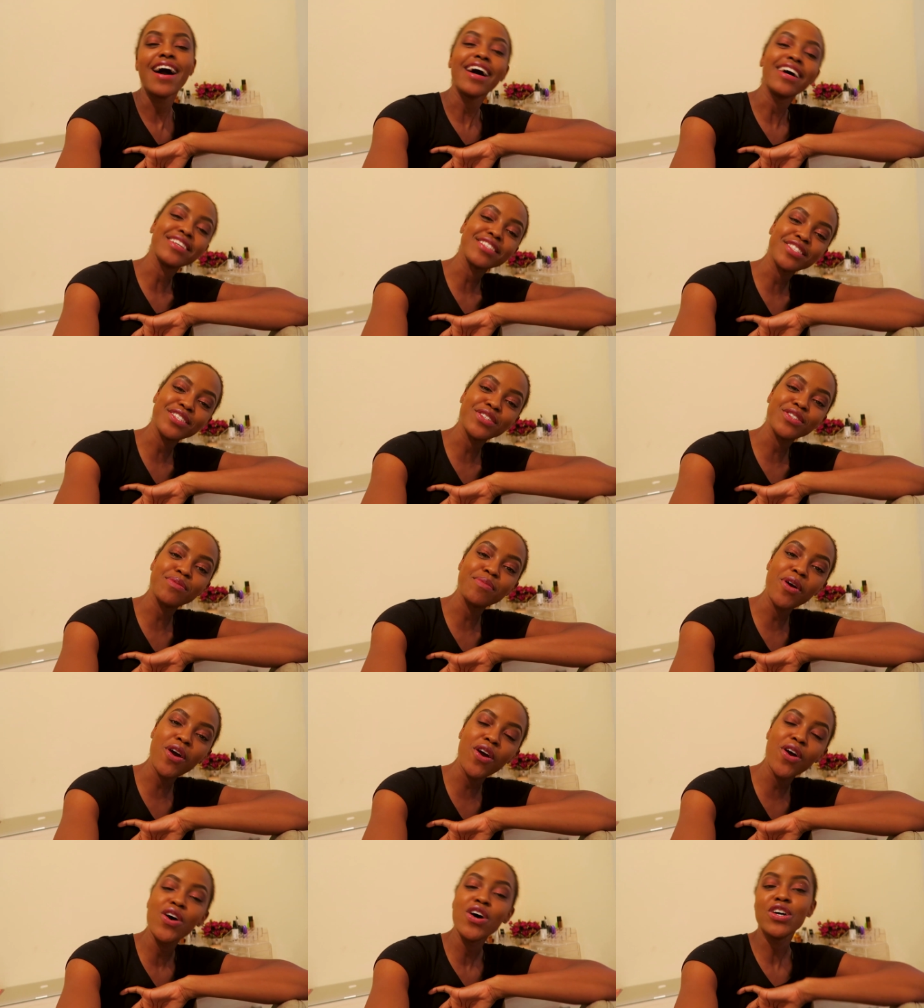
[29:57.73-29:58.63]
I'll see you
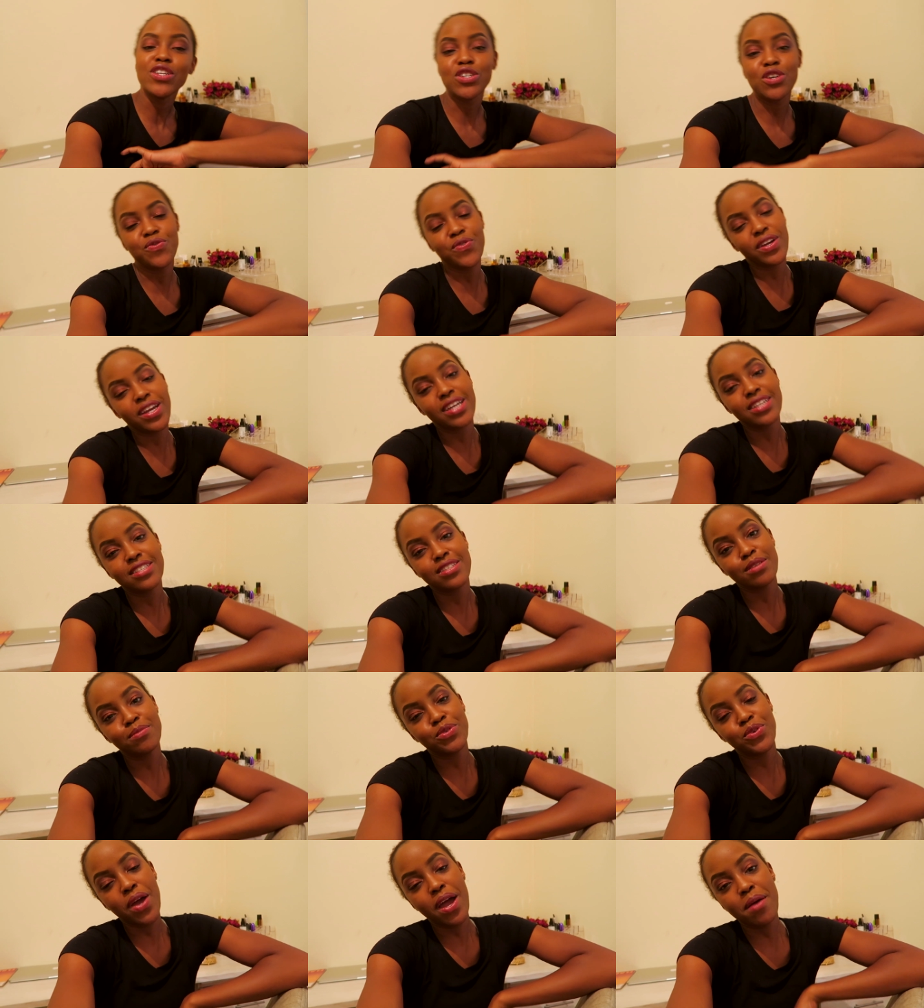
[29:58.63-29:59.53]
tomorrow. Don't forget to
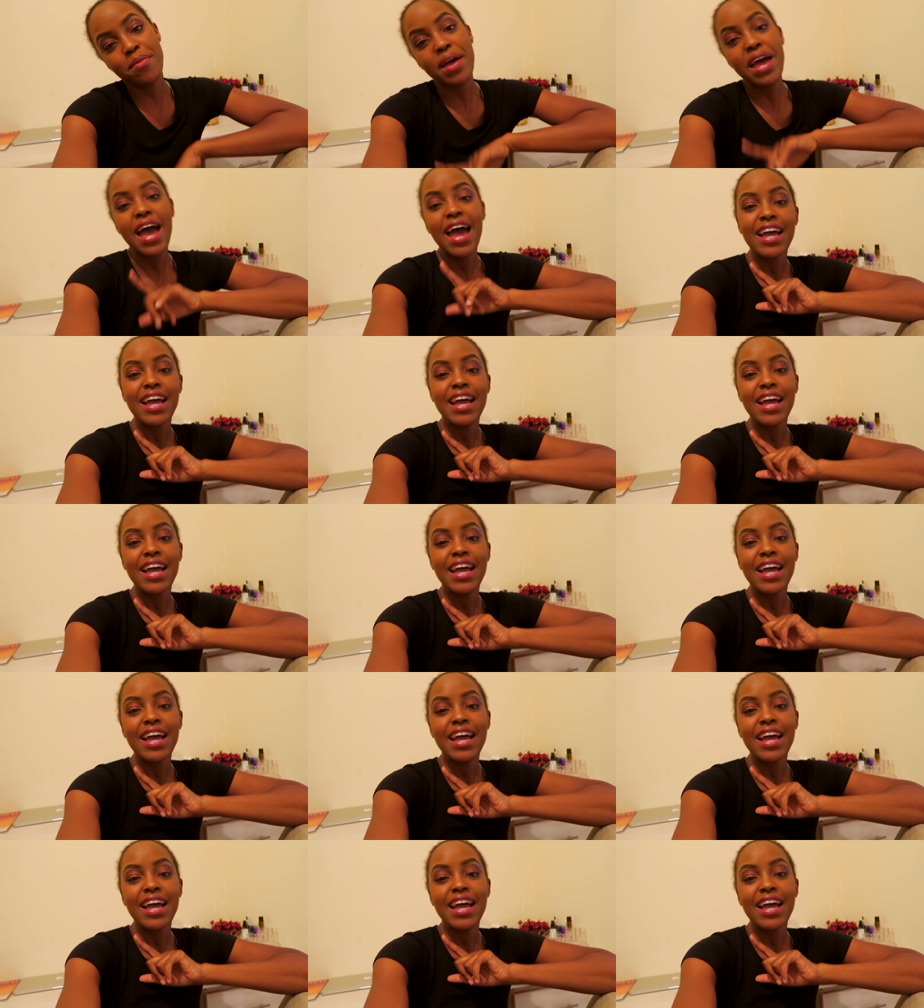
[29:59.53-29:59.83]
subscribe